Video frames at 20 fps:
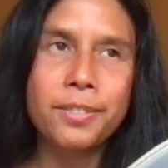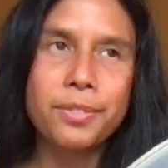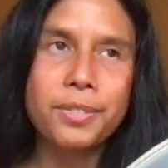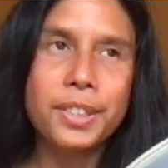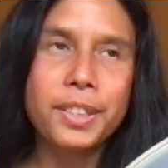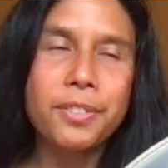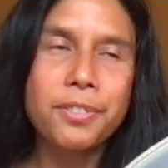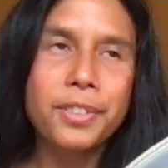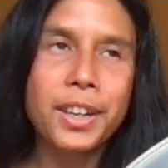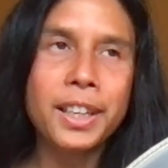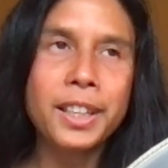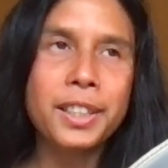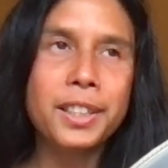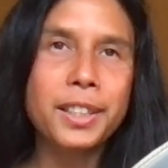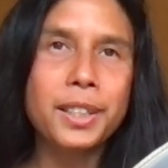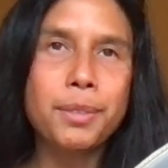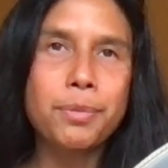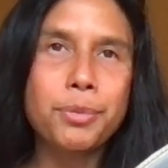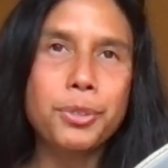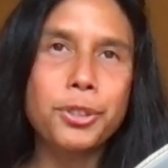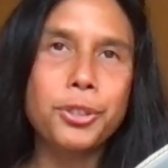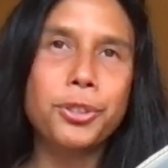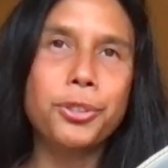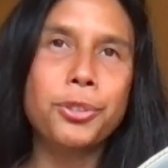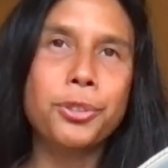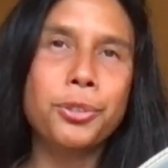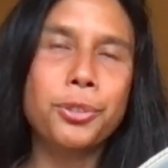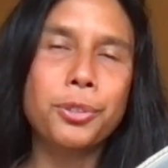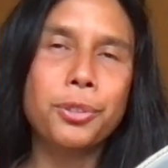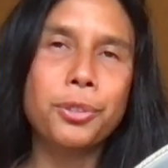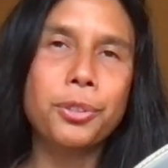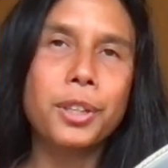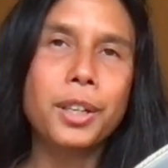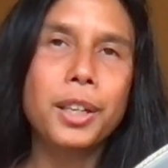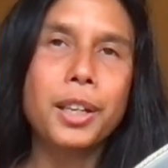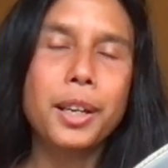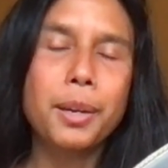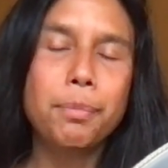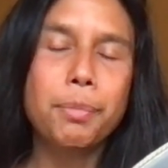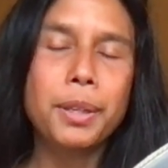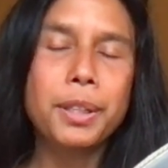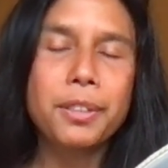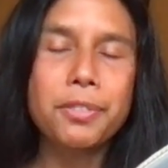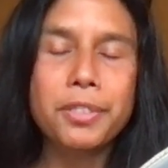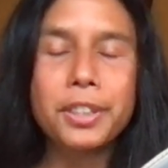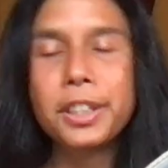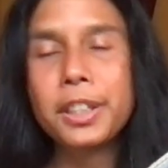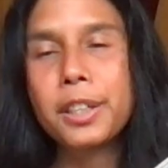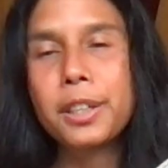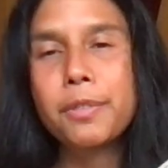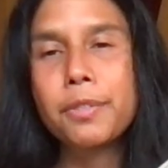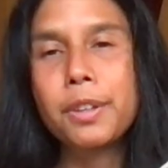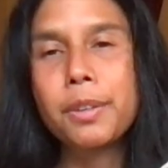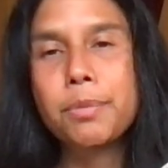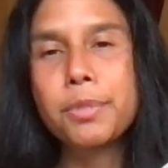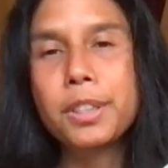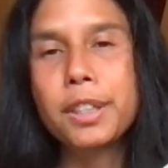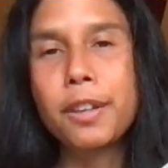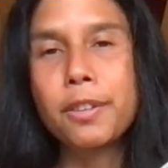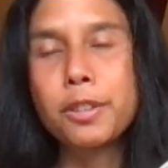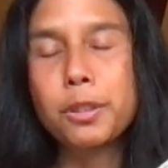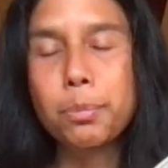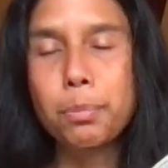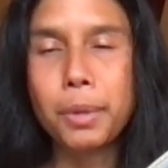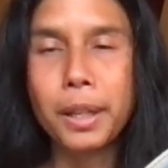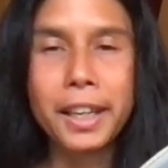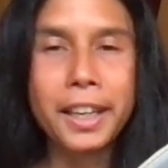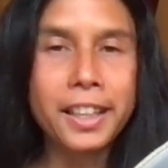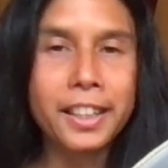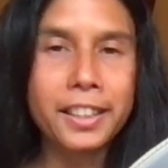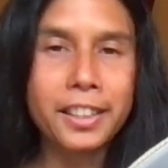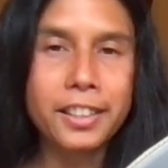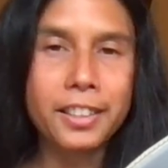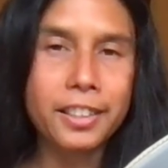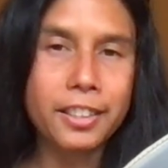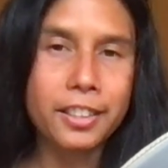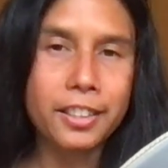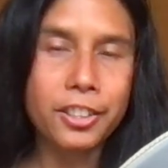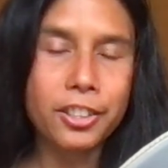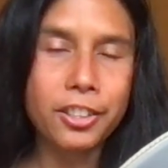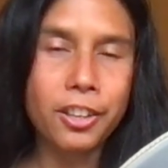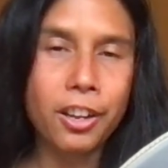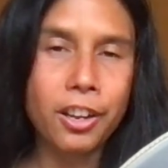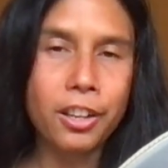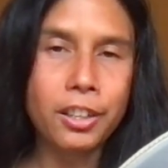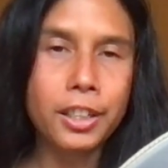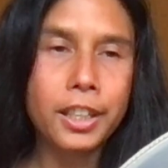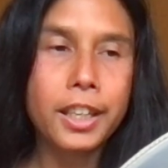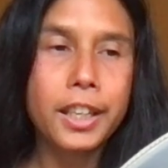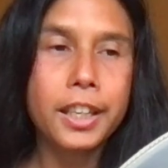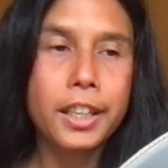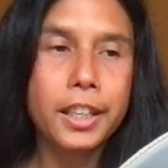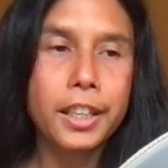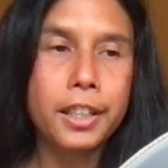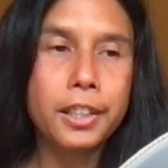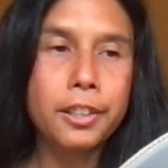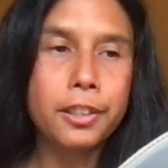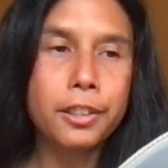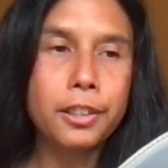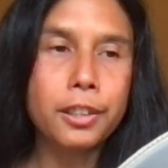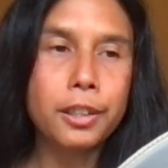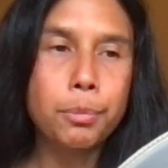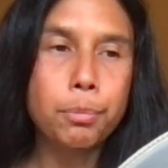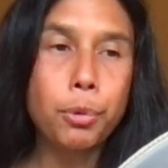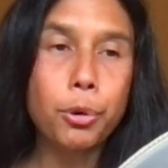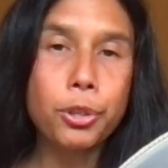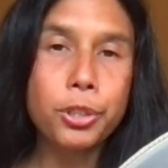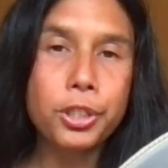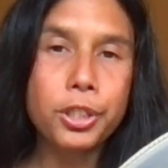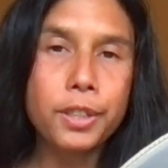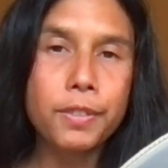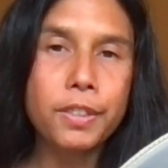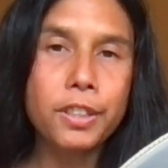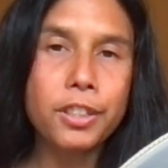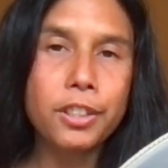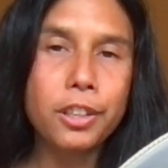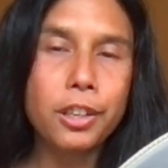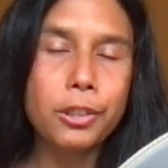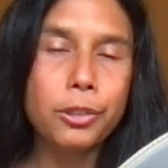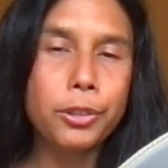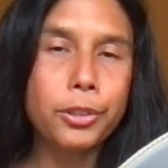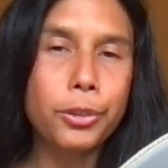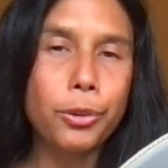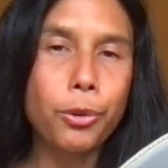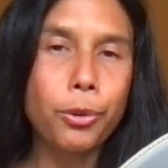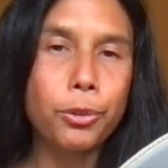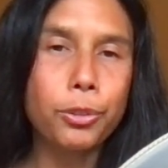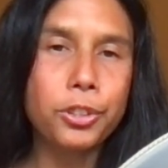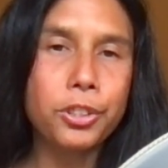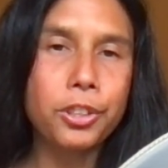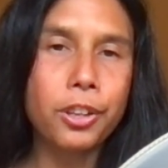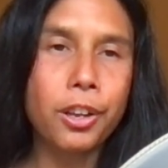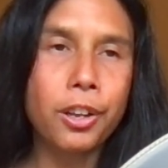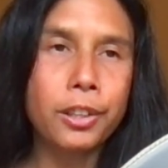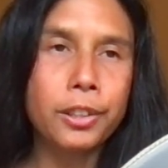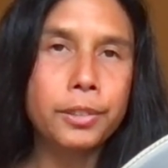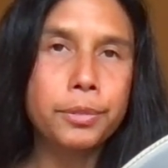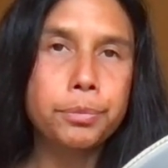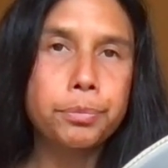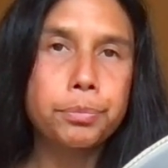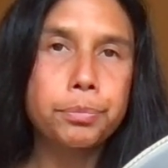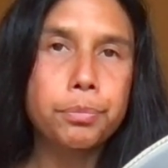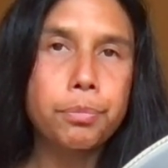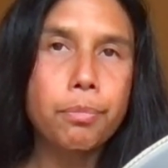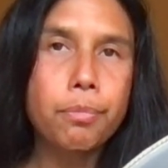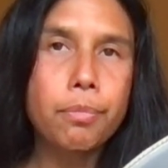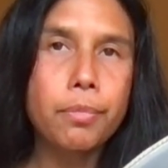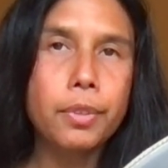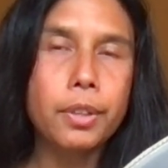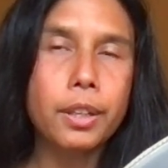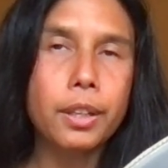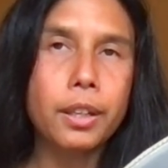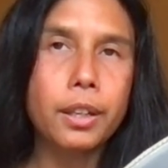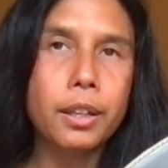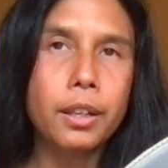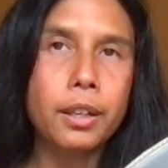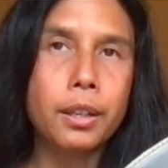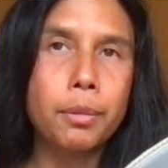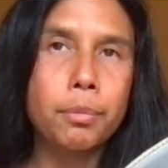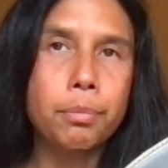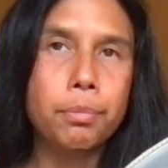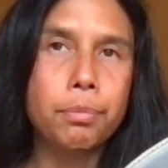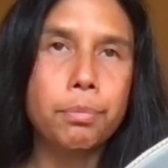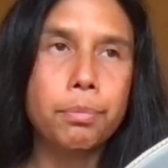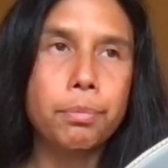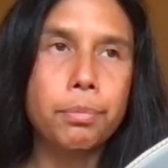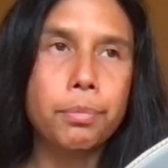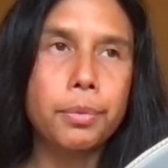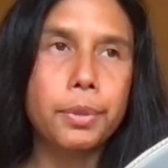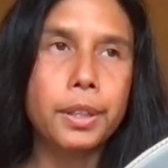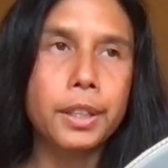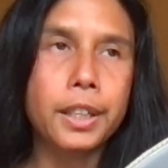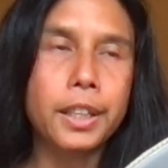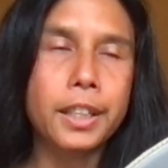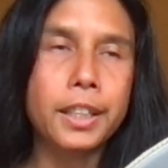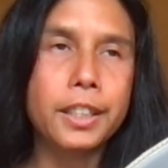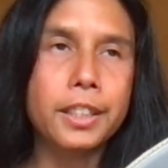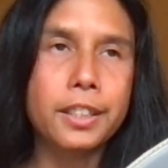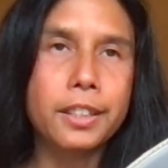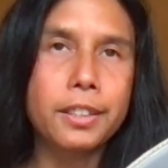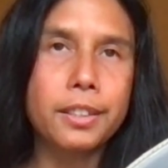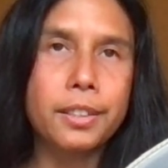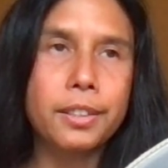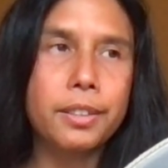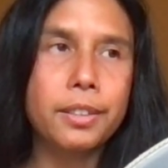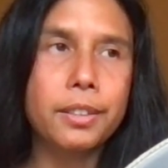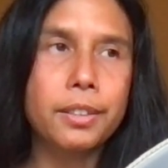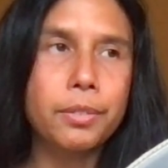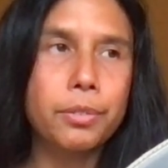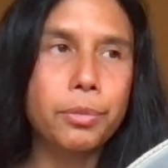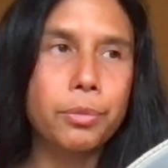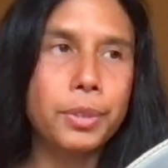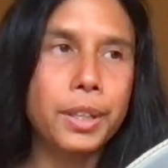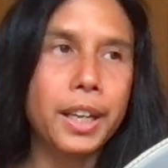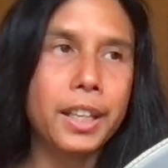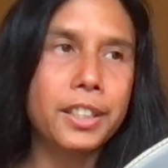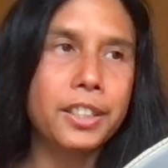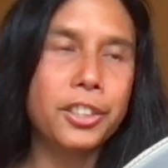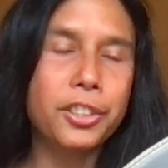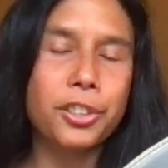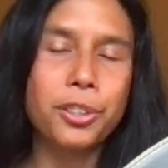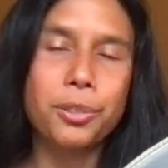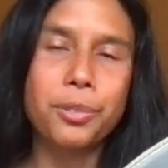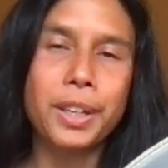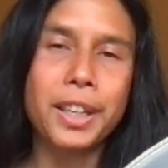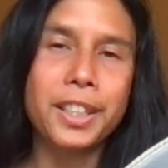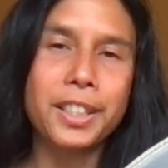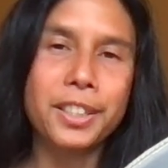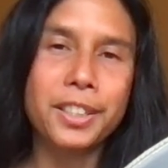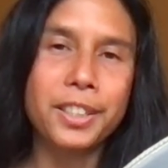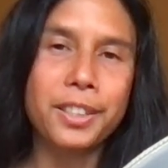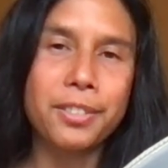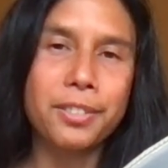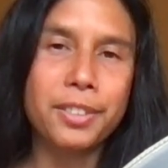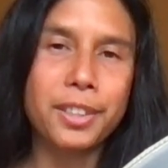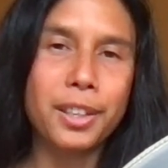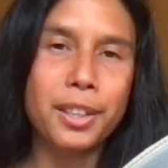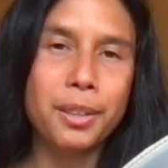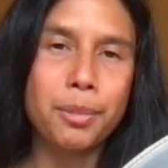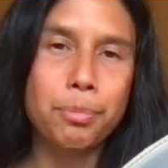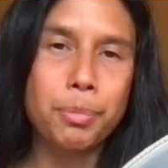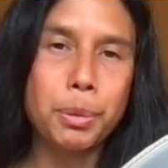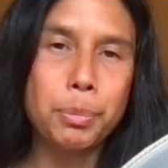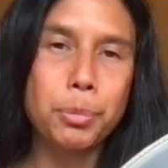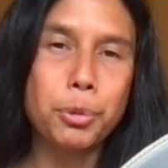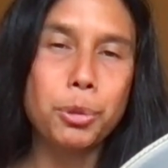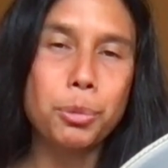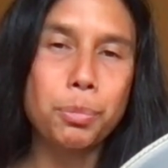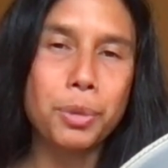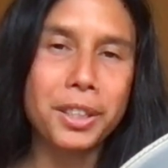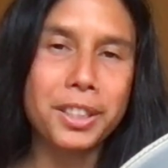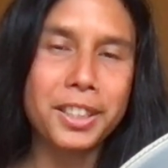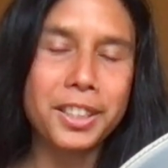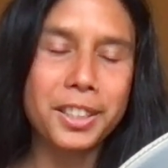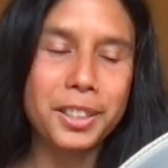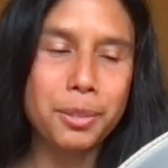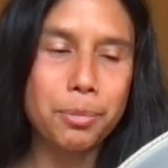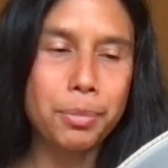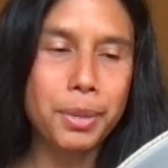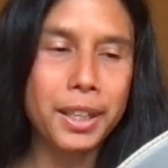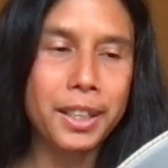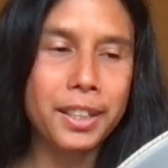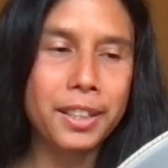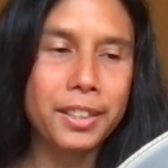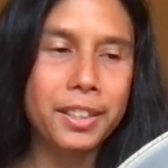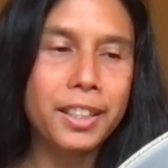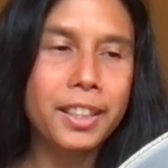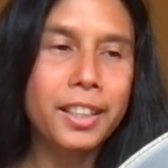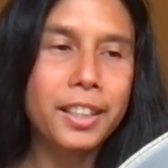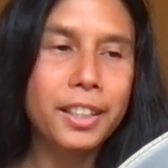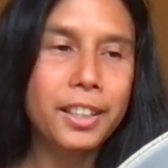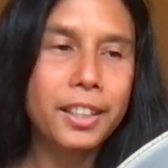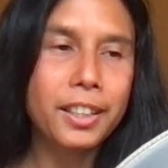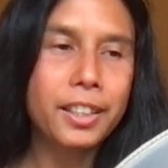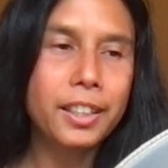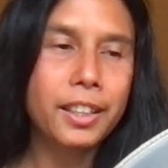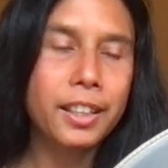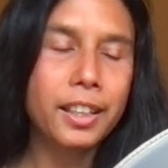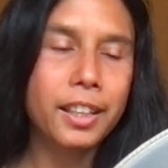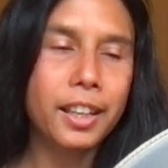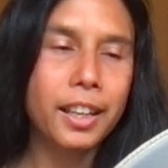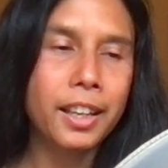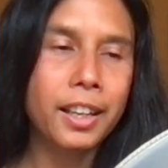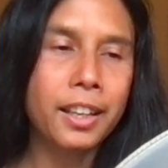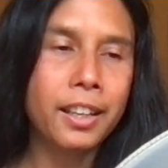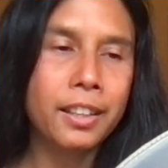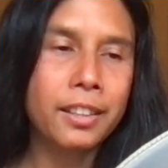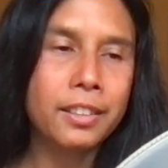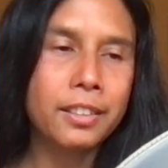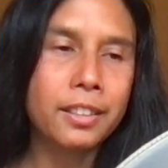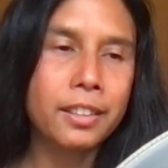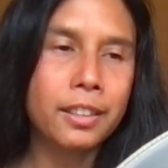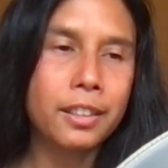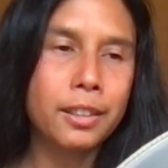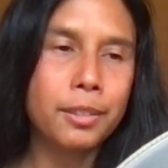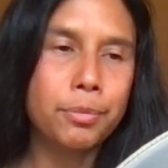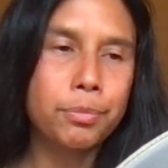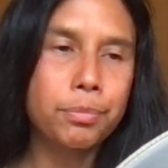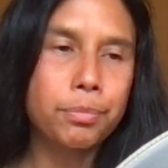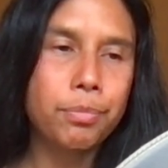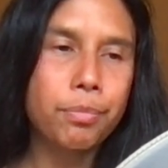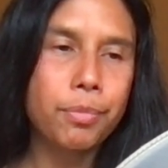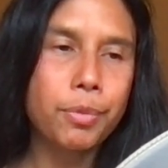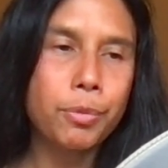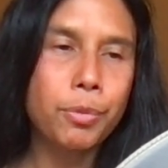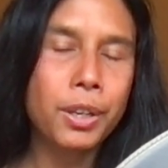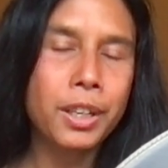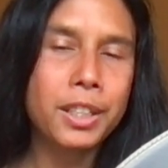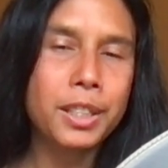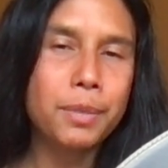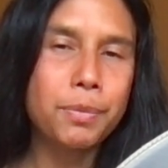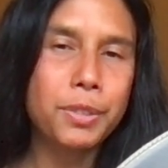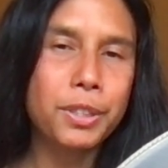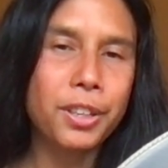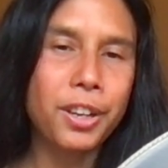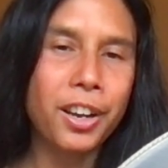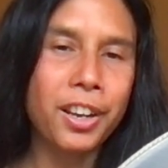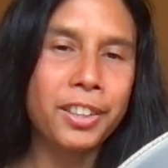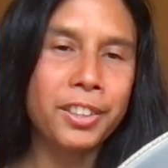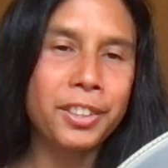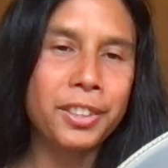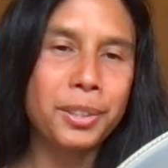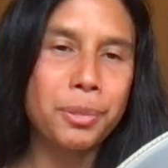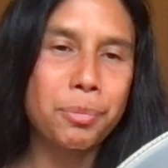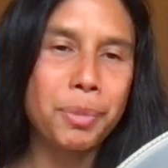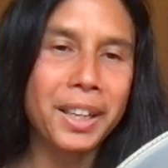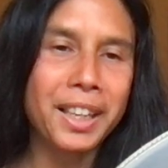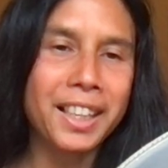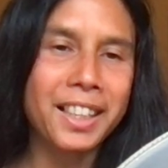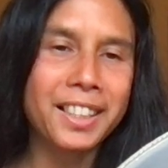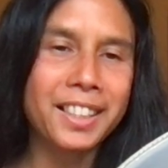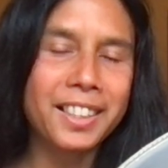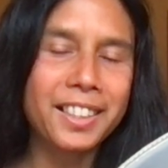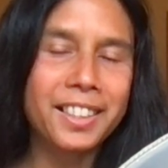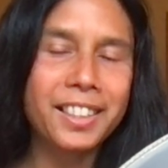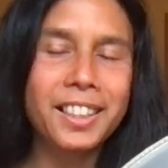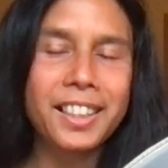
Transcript: invited them to make a video of themselves playing the song, either a portion of the song or the whole song. Um, Again, we such a range of people who participated, and wanted them to honor their pace.